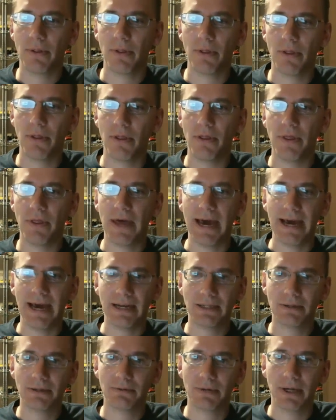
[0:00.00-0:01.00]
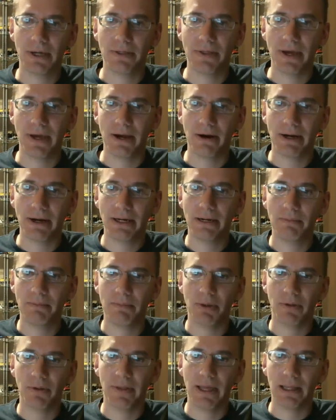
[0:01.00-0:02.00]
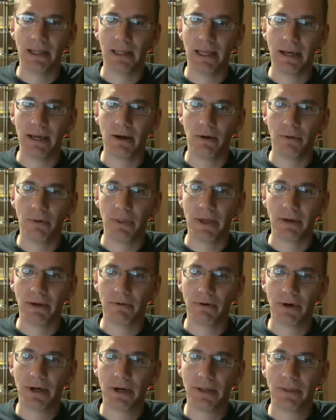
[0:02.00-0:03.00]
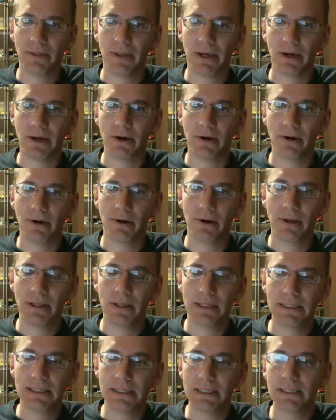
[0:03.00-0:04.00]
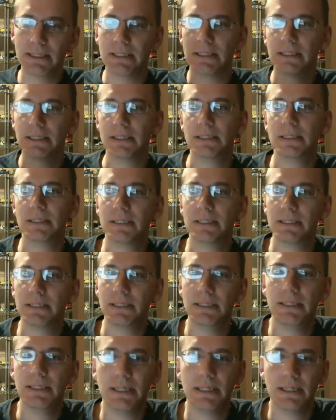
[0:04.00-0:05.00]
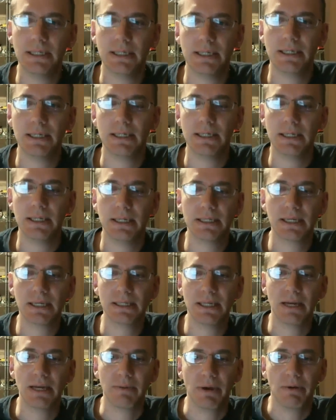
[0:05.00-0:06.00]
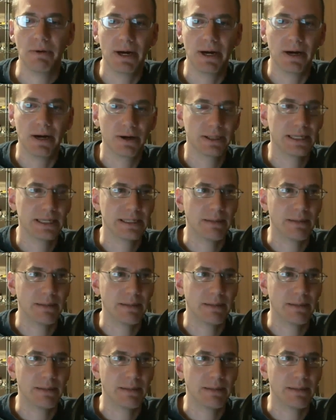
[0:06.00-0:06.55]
that right there. I need to build that Lego thing right there. Yeah, that's going to take me a while because that's a